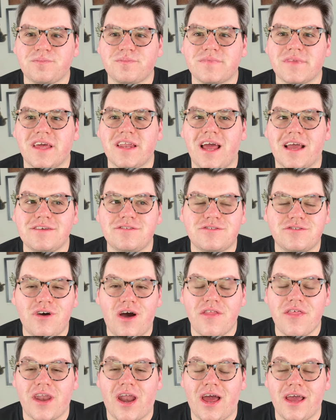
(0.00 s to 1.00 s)
and I
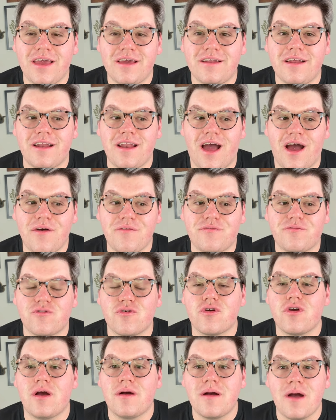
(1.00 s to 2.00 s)
saw that I had enough
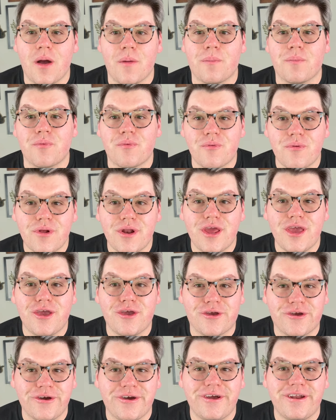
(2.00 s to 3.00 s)
for a pretty
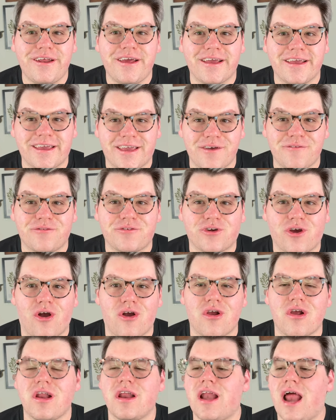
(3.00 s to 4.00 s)
good gift
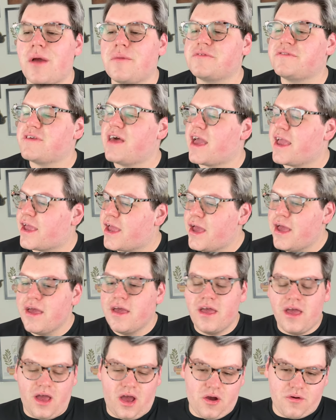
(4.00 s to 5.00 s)
card. And I was like,
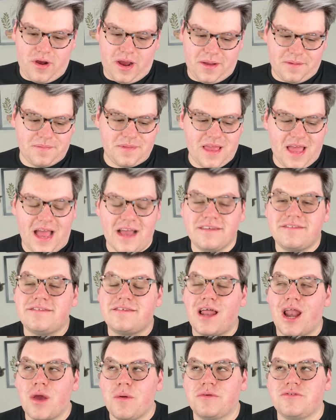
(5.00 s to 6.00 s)
all right, I
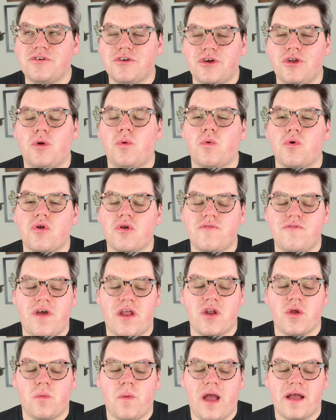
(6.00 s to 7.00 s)
said I wasn't going to order
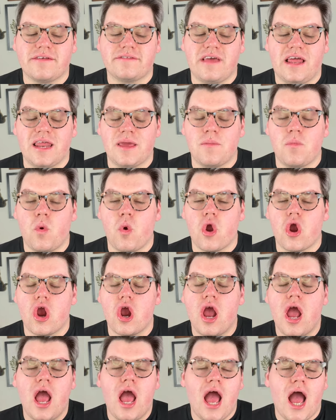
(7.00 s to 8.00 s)
vendor wax
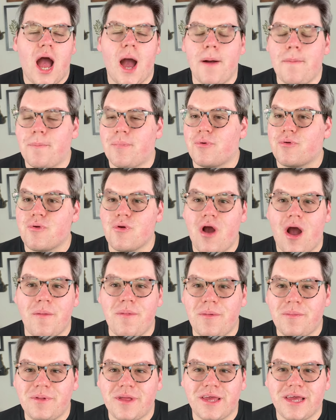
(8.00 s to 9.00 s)
anymore. I'm
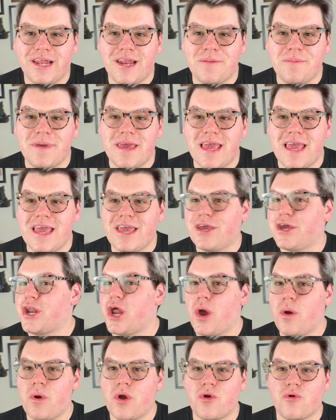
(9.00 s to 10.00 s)
probably going to be, you
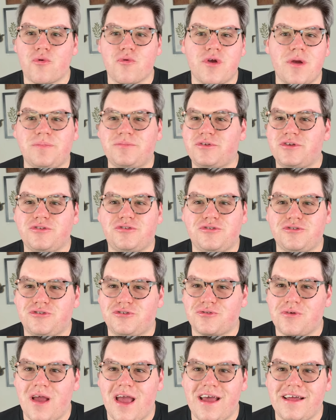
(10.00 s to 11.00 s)
know, ripped to
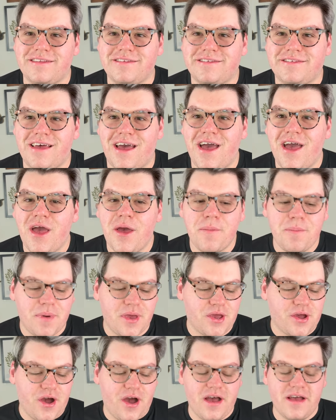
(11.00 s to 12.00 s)
shreds
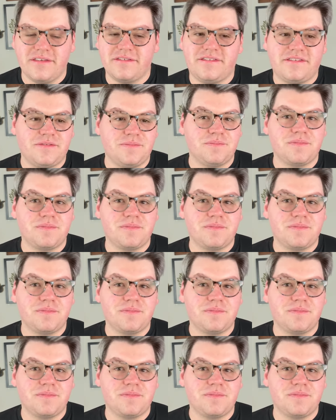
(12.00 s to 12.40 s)
because